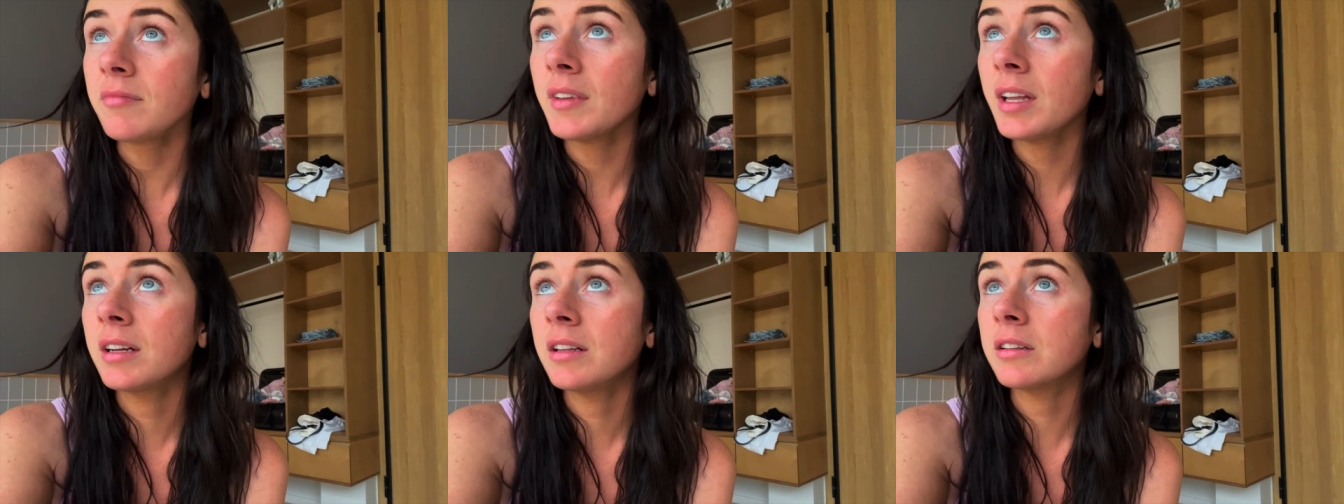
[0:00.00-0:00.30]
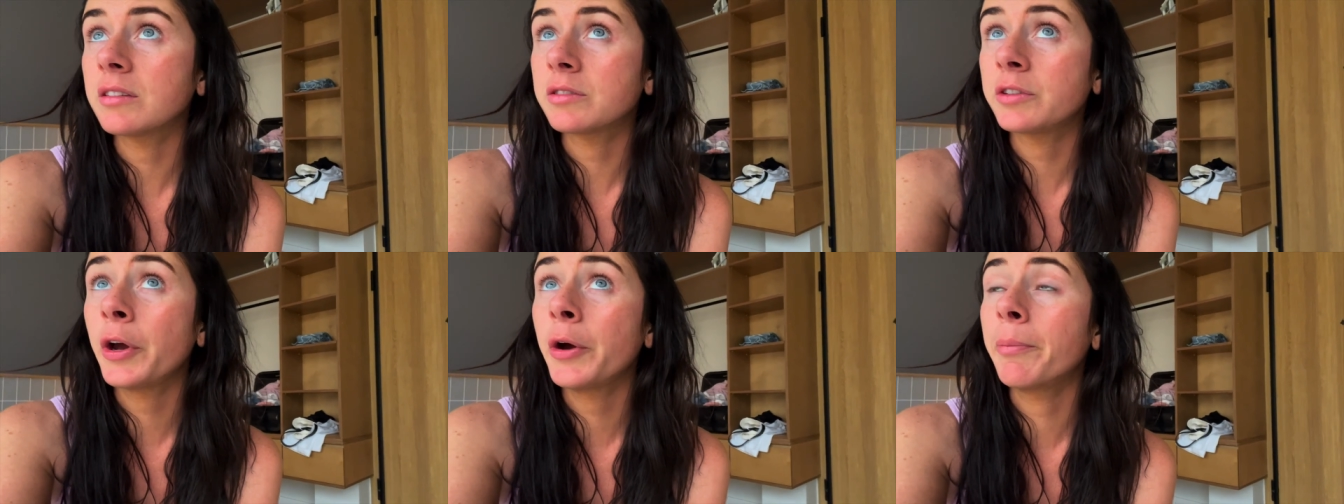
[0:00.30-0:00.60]
I'll
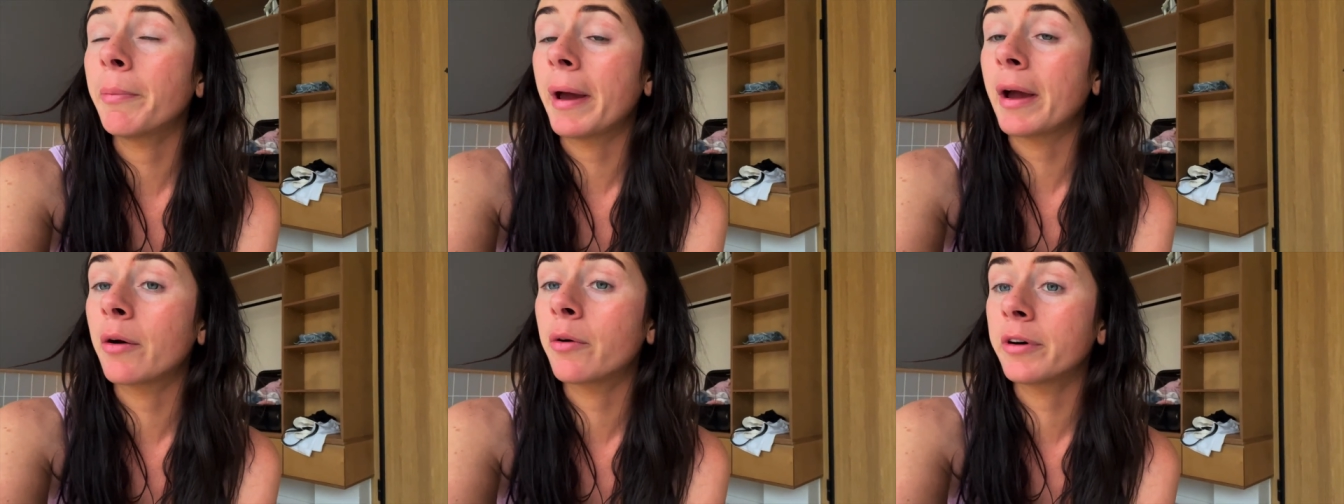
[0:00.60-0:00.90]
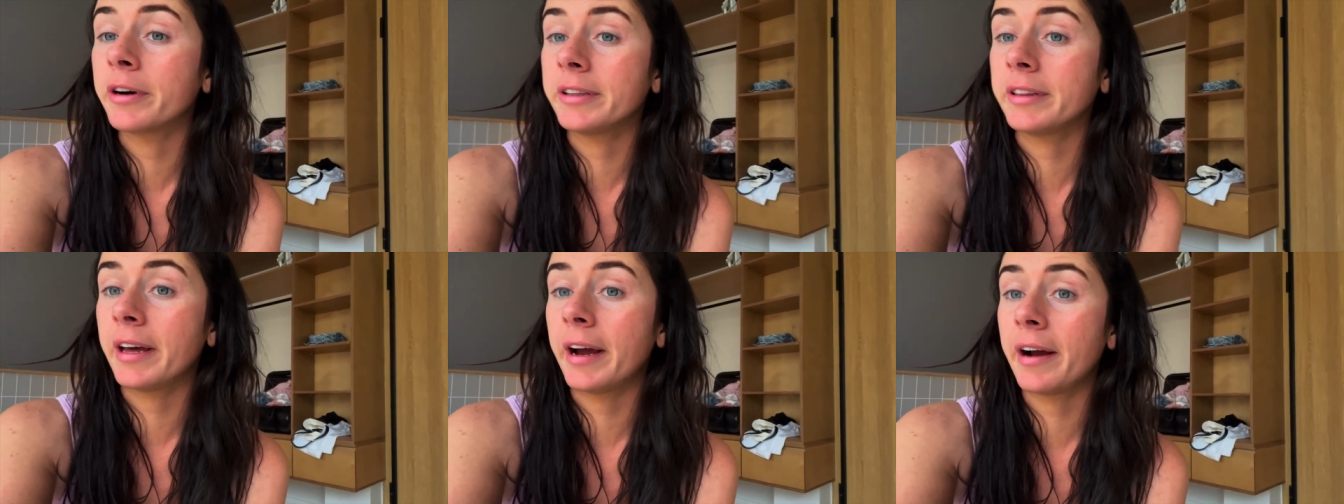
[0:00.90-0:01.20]
toot my
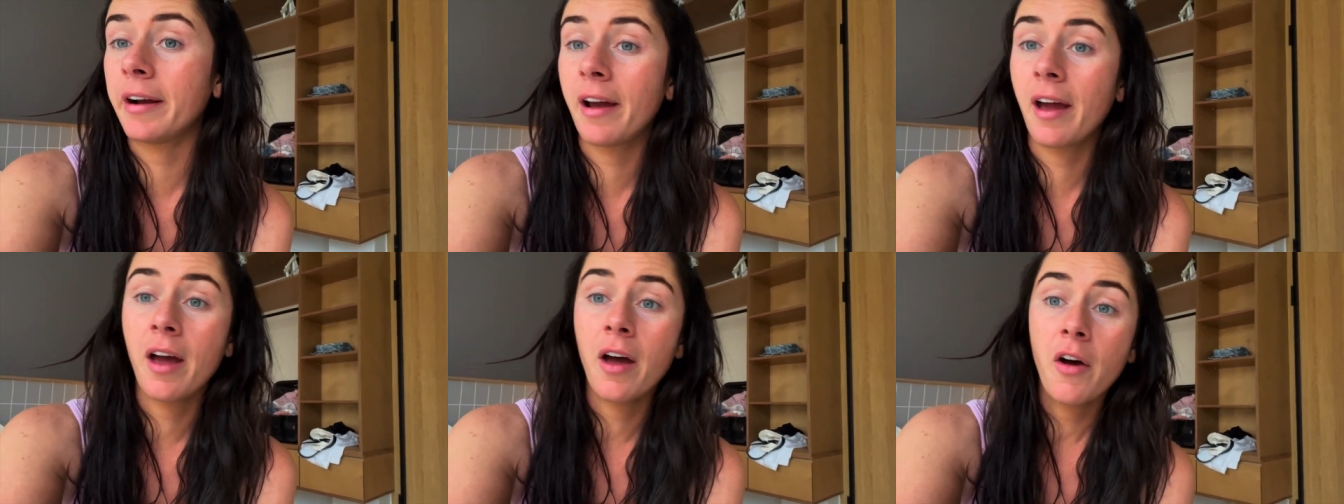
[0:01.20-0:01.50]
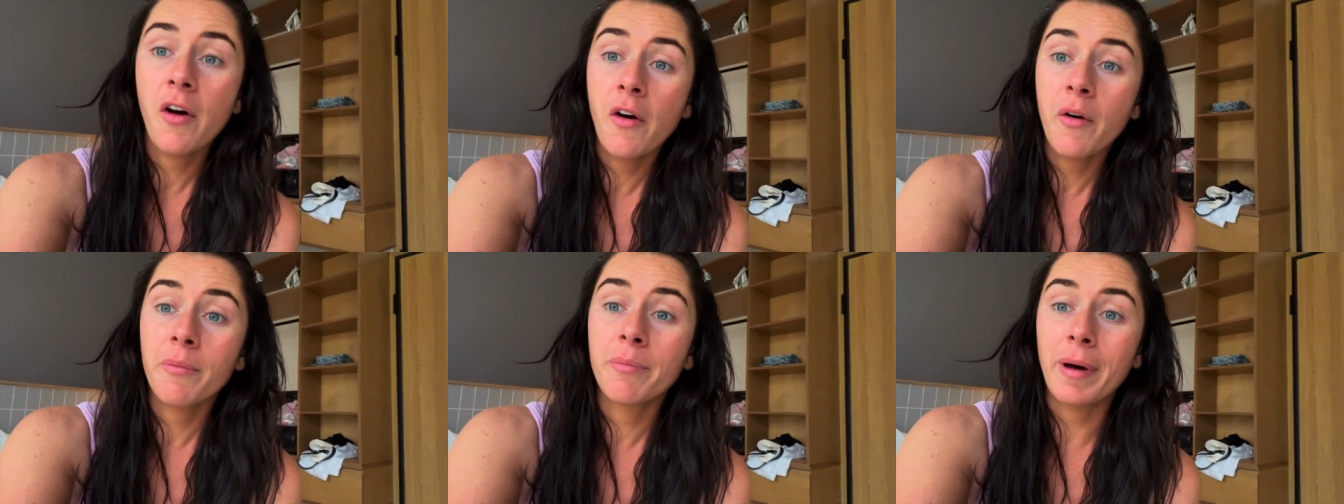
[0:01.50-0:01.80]
horn there.
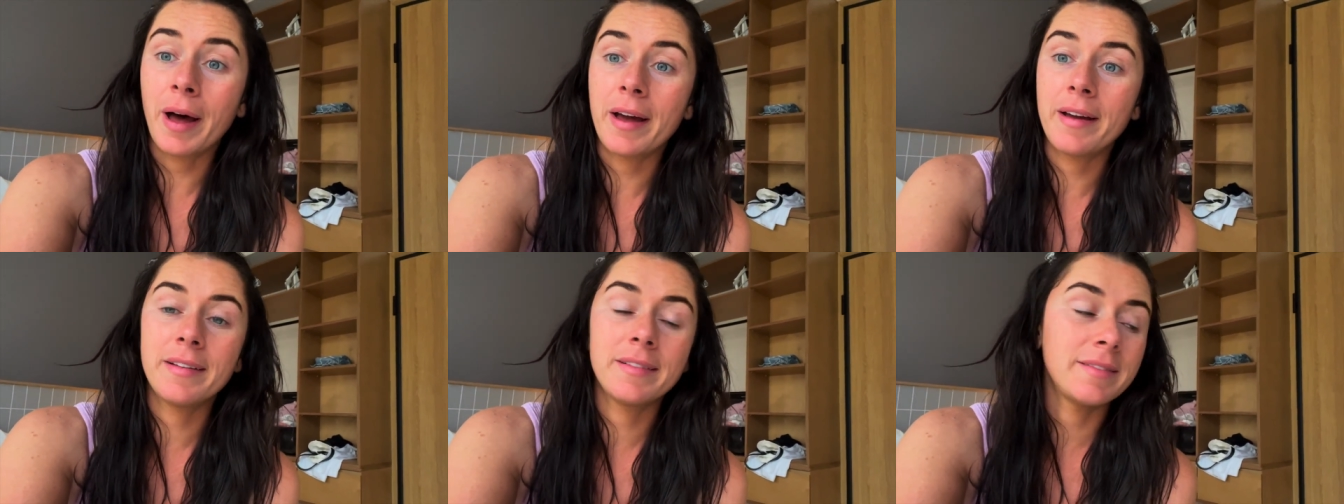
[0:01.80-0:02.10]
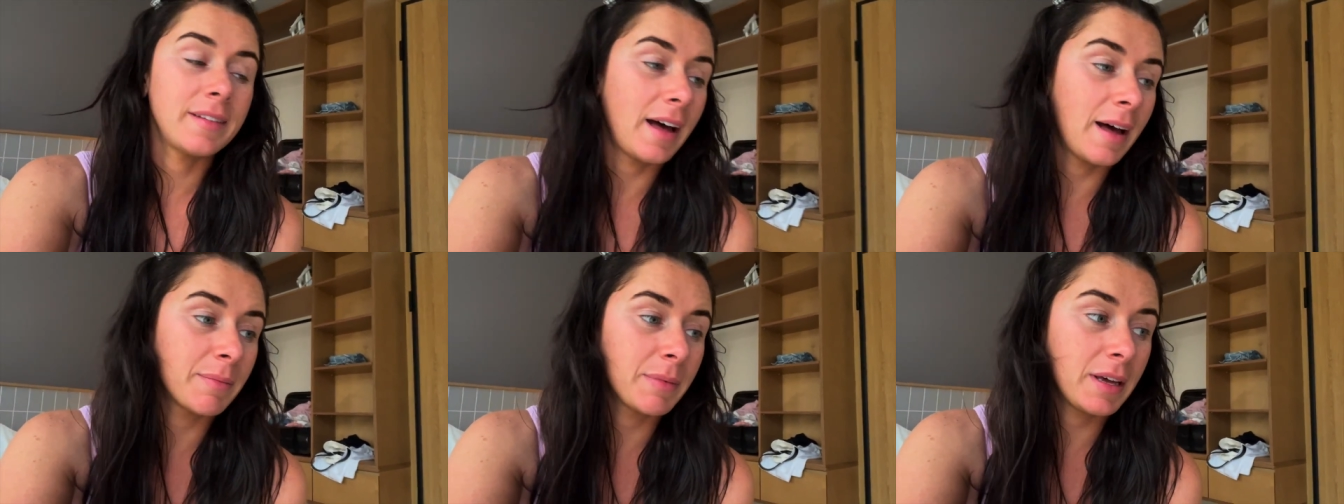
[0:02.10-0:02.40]
But
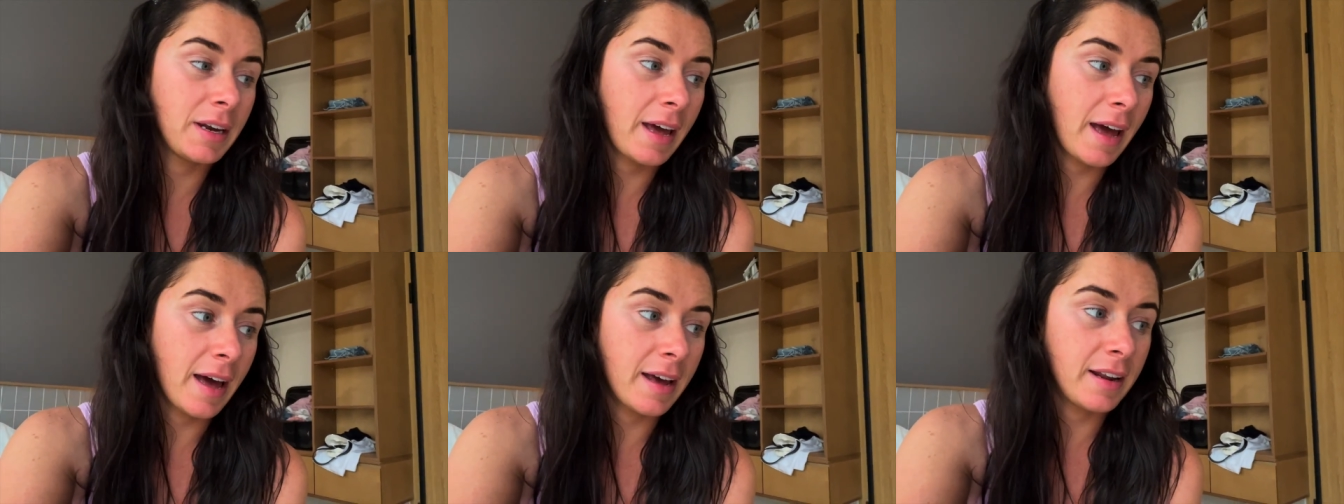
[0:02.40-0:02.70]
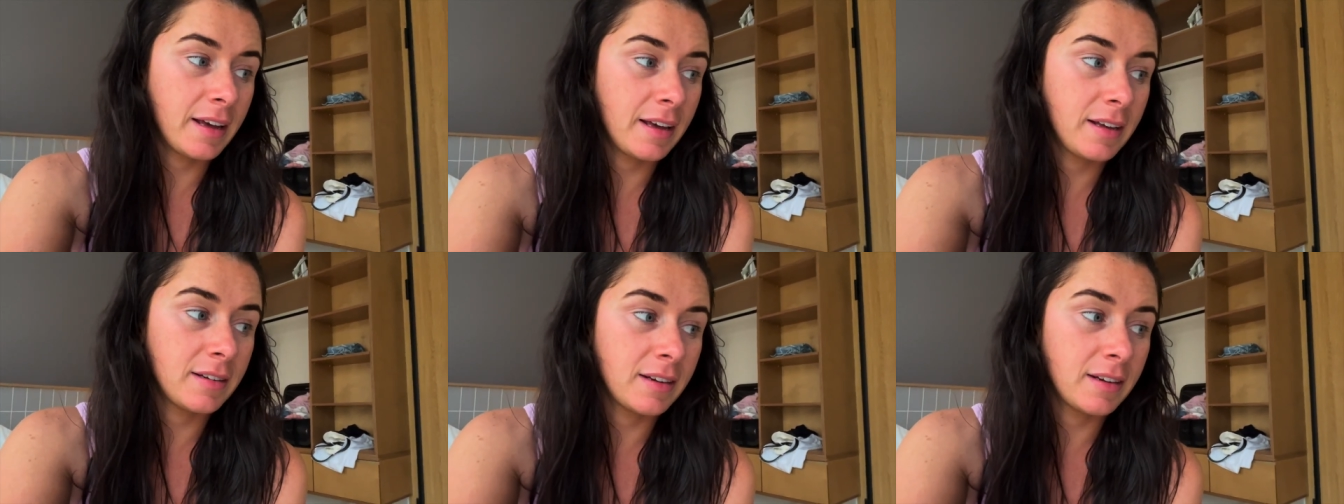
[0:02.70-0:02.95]
I'm gonna edit,